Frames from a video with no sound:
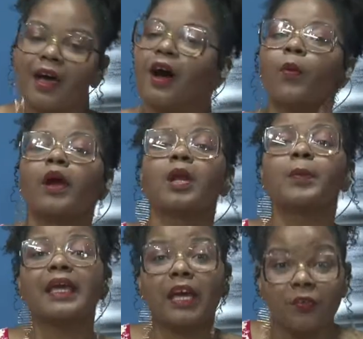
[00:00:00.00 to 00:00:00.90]
we're gonna be
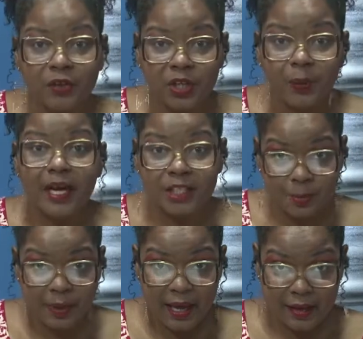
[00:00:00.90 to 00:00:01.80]
here for you. We got you
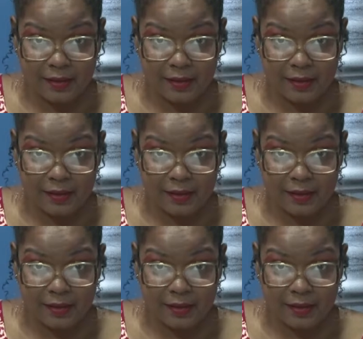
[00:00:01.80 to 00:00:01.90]
back.